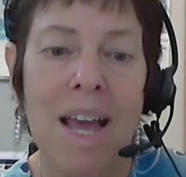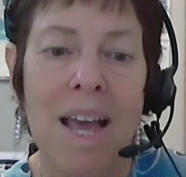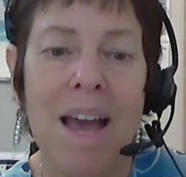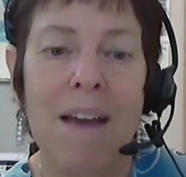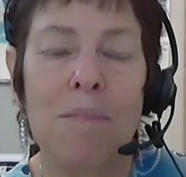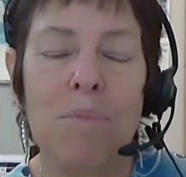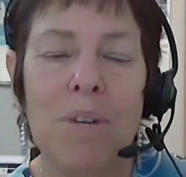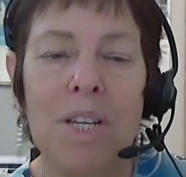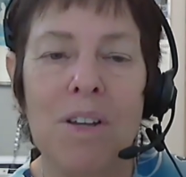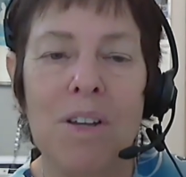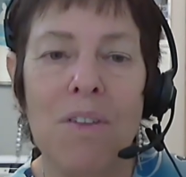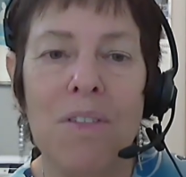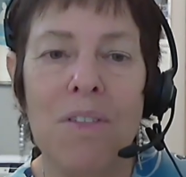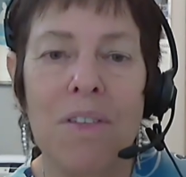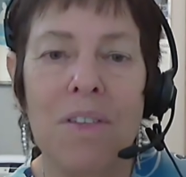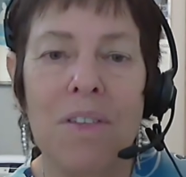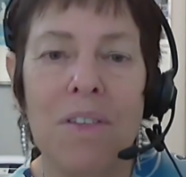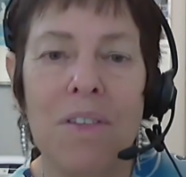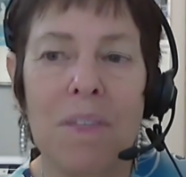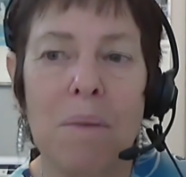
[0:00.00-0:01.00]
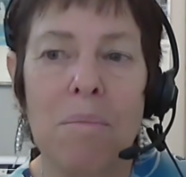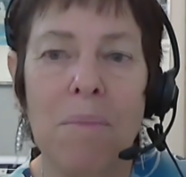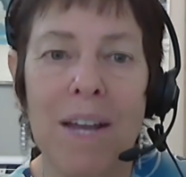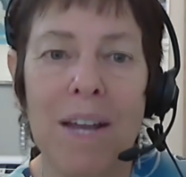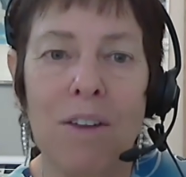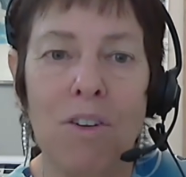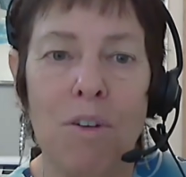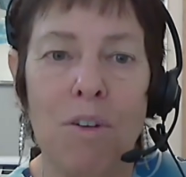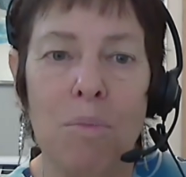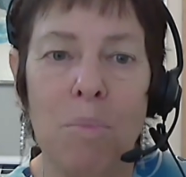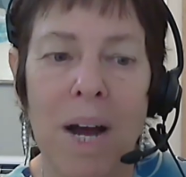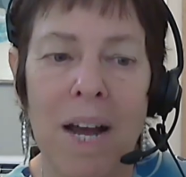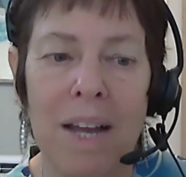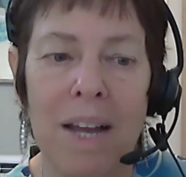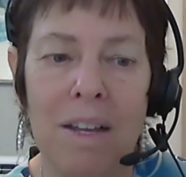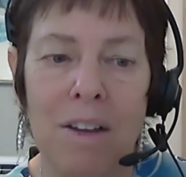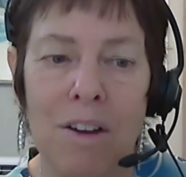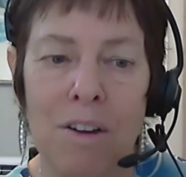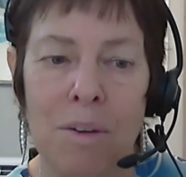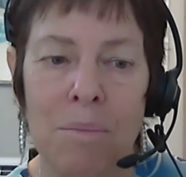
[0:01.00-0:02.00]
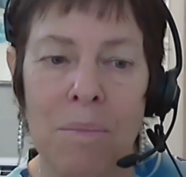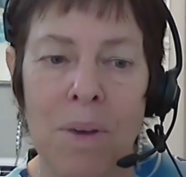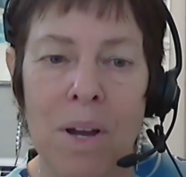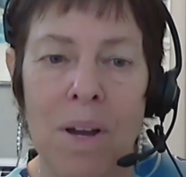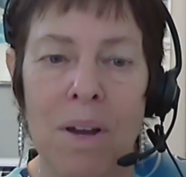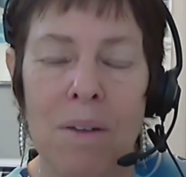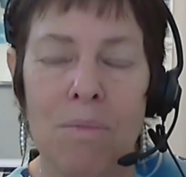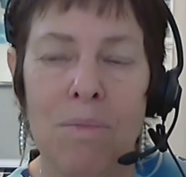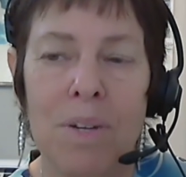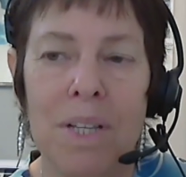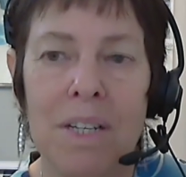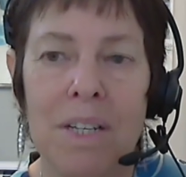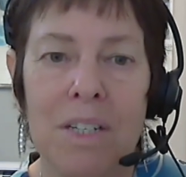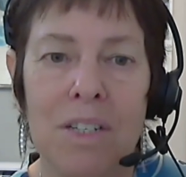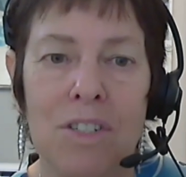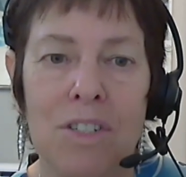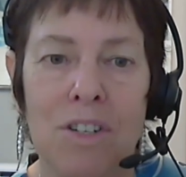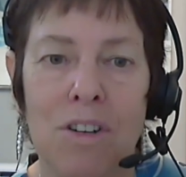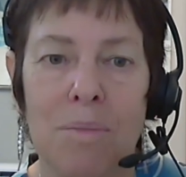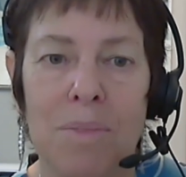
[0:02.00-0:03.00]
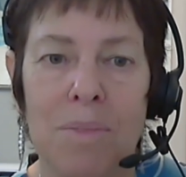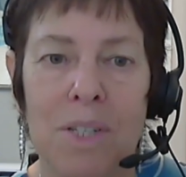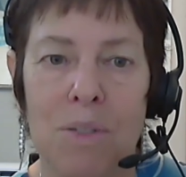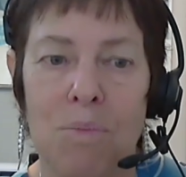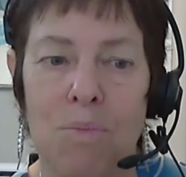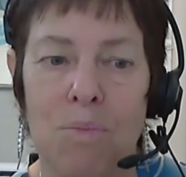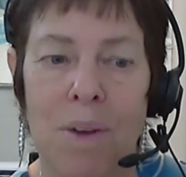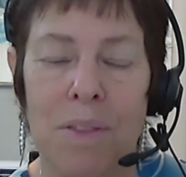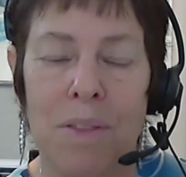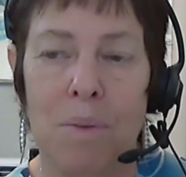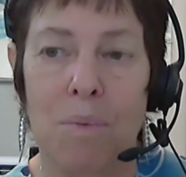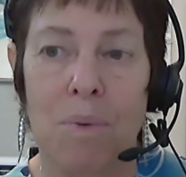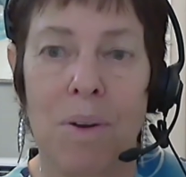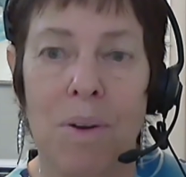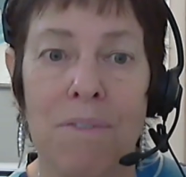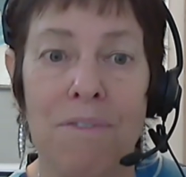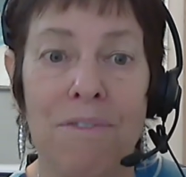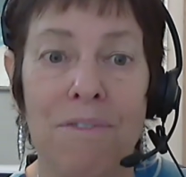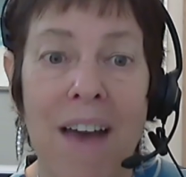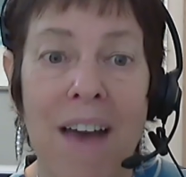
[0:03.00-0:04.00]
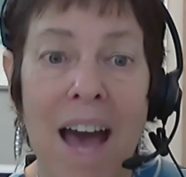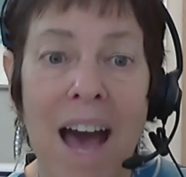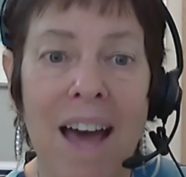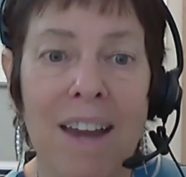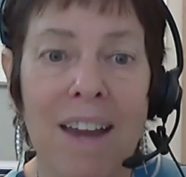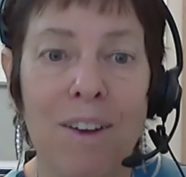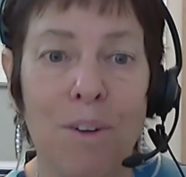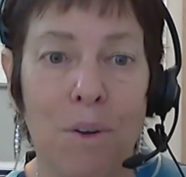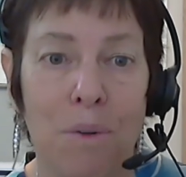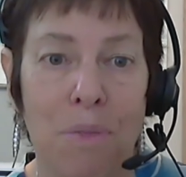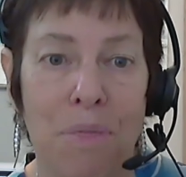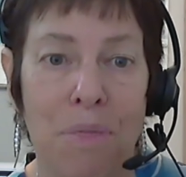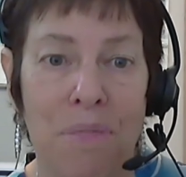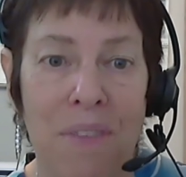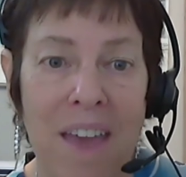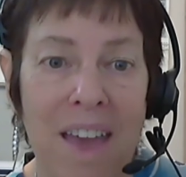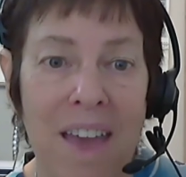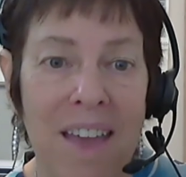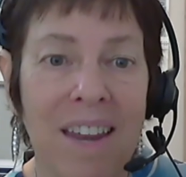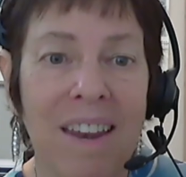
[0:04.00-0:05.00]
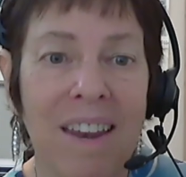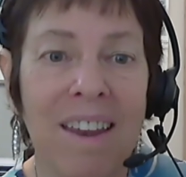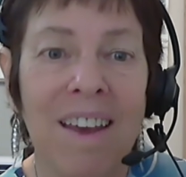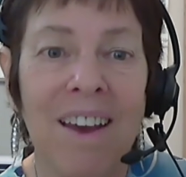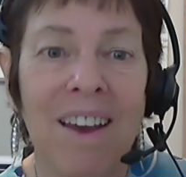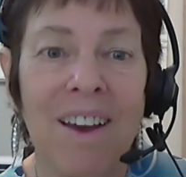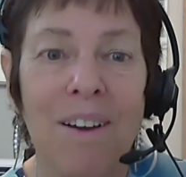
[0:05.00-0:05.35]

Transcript: And we know that the microbiome really determines whether we're fat or thin